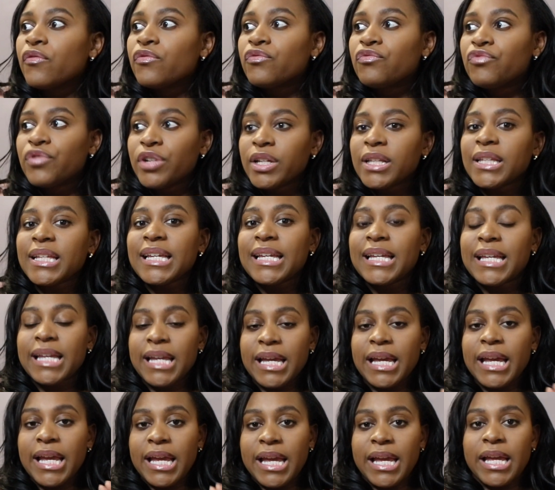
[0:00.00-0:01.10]
really
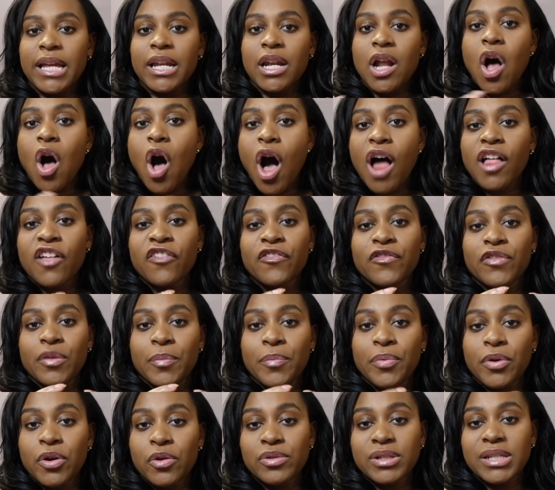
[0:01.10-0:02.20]
get in all of the
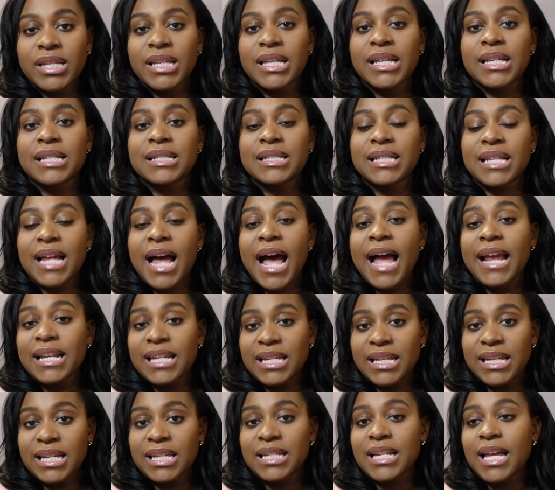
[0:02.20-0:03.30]
proteins that I
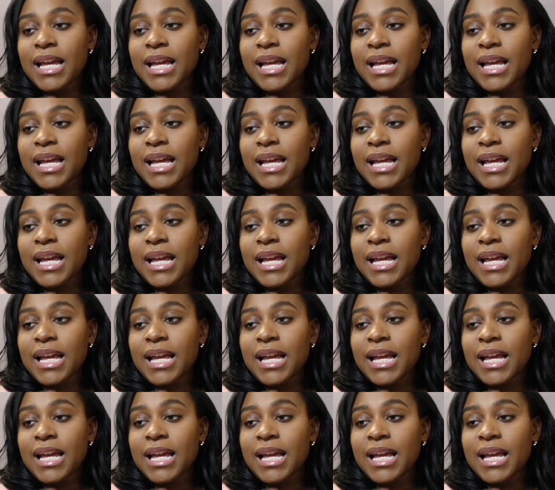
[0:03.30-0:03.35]
need.